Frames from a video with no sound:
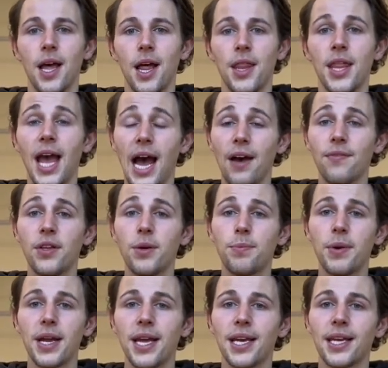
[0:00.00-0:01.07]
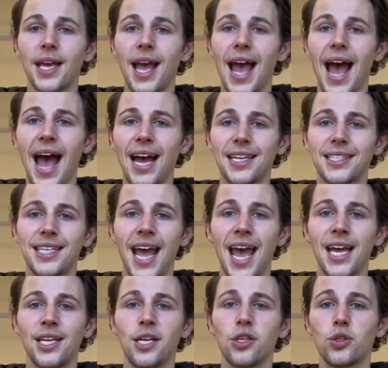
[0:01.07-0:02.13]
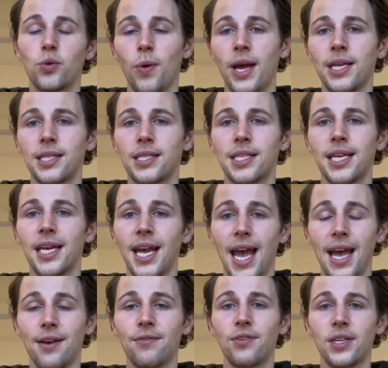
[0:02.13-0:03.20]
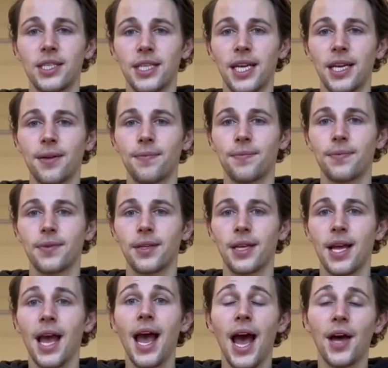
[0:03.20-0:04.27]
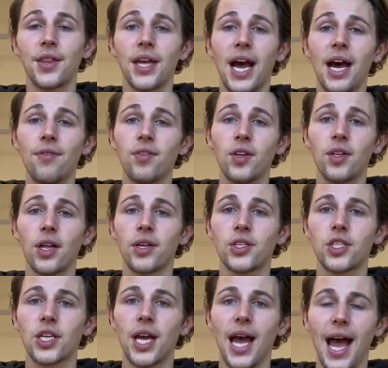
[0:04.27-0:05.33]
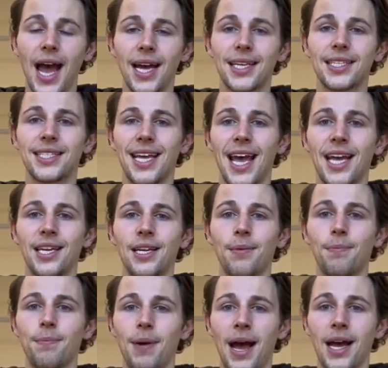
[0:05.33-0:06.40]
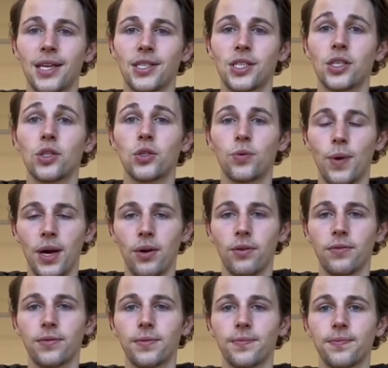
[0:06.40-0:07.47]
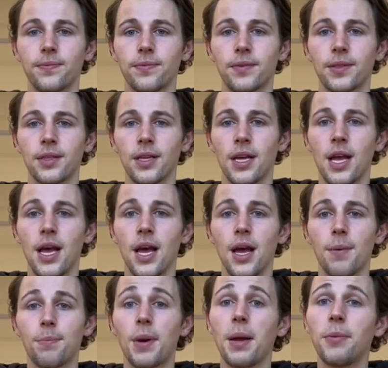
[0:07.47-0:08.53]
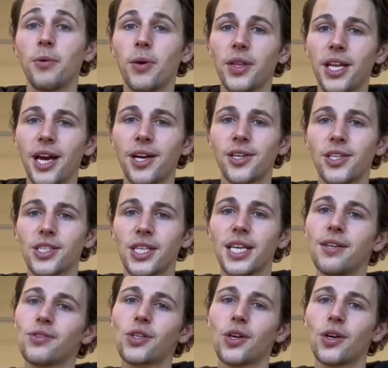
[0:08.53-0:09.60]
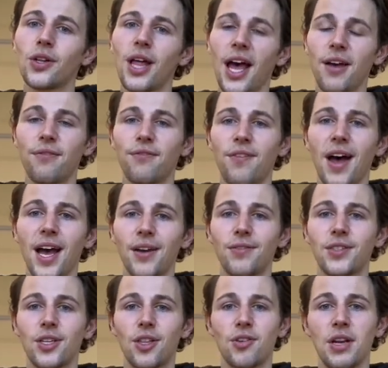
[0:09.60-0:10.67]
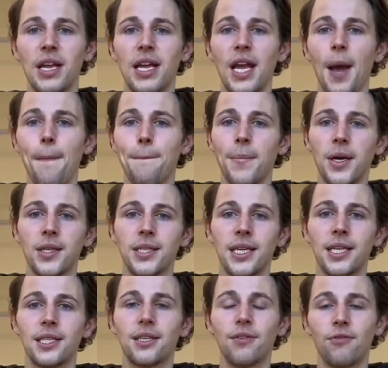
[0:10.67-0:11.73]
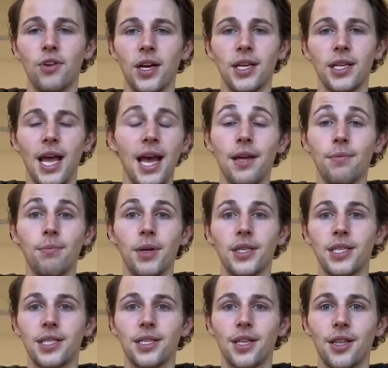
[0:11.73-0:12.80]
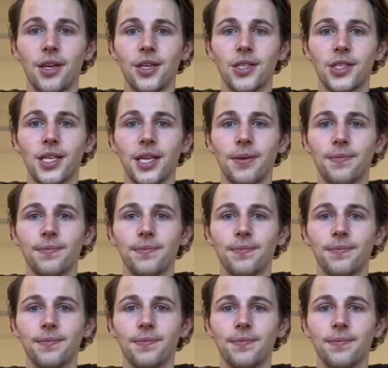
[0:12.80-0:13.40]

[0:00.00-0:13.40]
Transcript: They have their break at 10:20 every day, and they have their lunch at 10 past 12. Primary 1 learners leave school at 5 to 3 Monday to Thursday.